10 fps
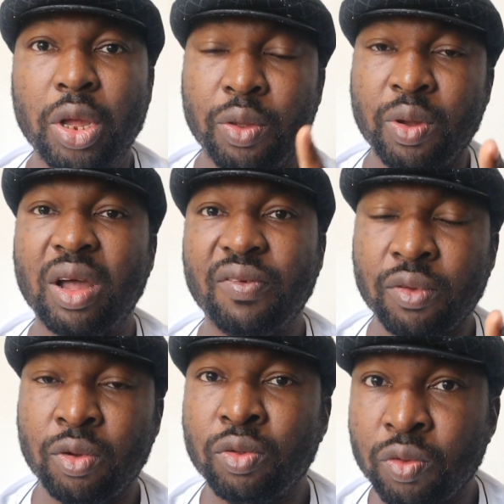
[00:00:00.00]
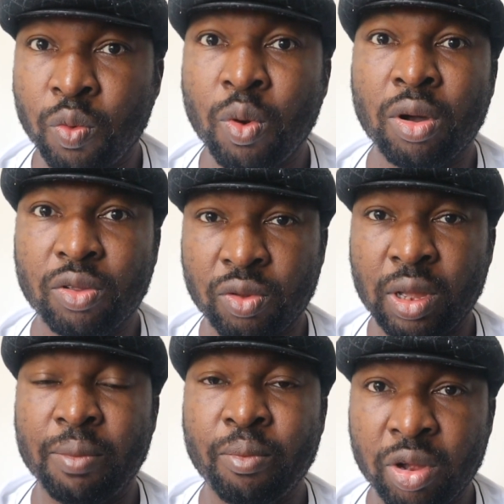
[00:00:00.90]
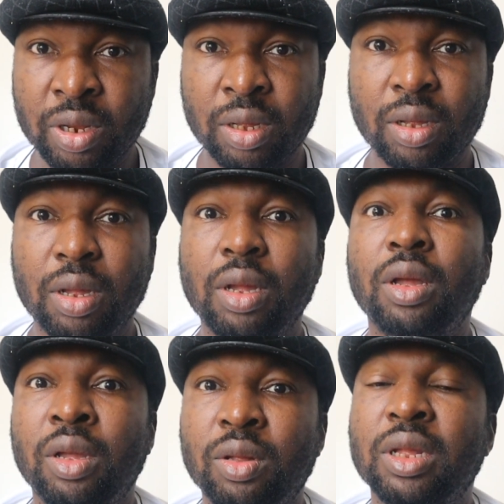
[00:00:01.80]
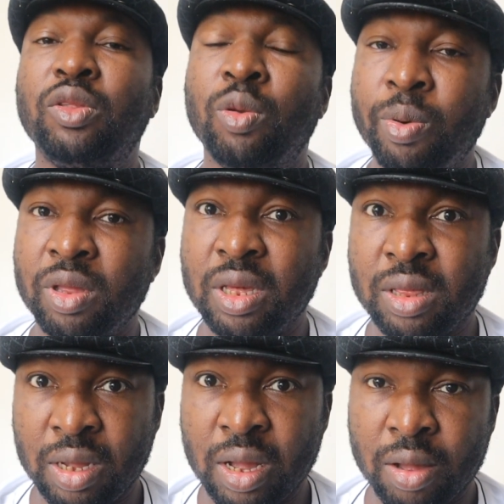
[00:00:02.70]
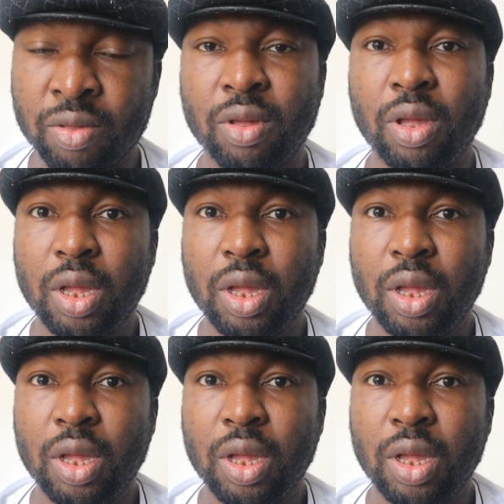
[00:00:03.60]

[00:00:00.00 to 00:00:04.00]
You have to go to work to earn money in order to purchase the house.